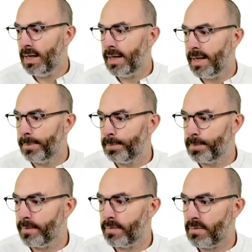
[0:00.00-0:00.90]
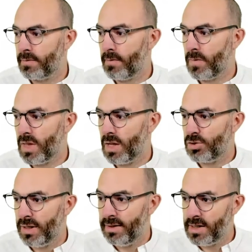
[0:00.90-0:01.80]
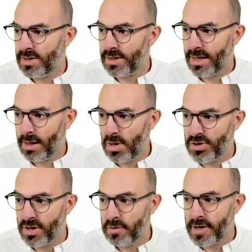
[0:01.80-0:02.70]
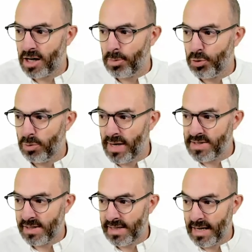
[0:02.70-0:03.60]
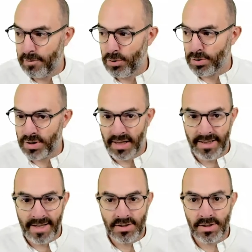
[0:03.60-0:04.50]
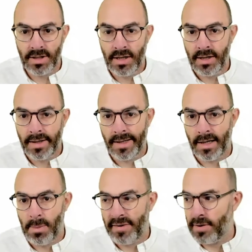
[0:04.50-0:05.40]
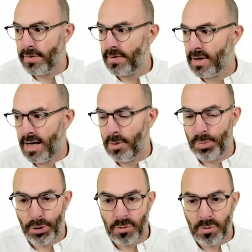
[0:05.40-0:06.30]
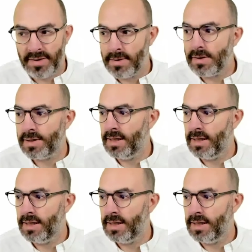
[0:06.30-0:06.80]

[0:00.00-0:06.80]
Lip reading: So in this Amazon environment, we basically have got a get method and a post method.